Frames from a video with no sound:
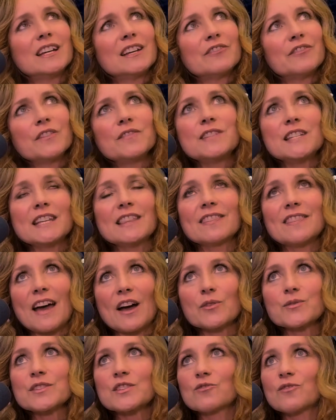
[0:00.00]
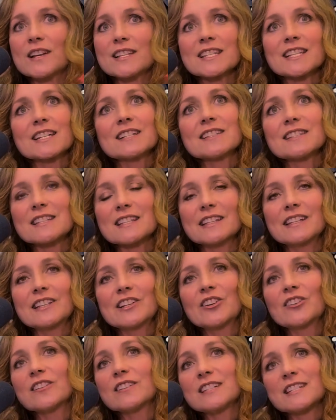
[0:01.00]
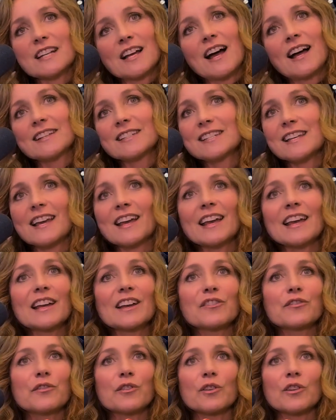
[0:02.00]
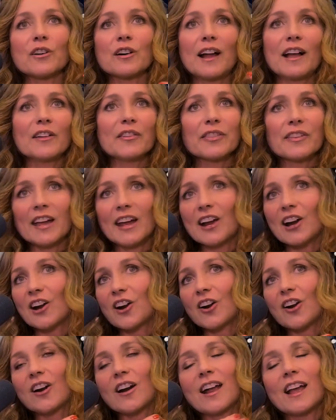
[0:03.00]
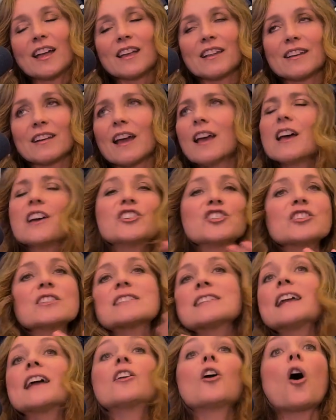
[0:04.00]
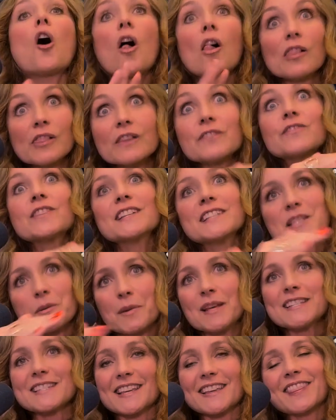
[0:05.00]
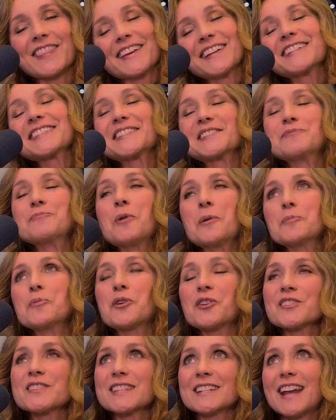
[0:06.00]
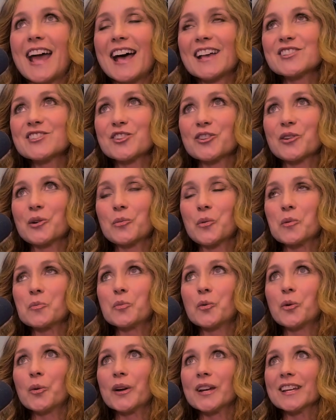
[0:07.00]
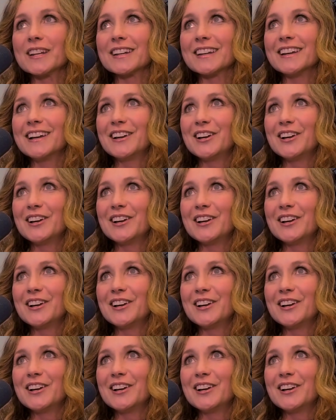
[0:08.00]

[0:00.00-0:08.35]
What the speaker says: 15,000 residents a year in Tecate for healthcare. And she's done all of these amazing things. And one person asked her at one point,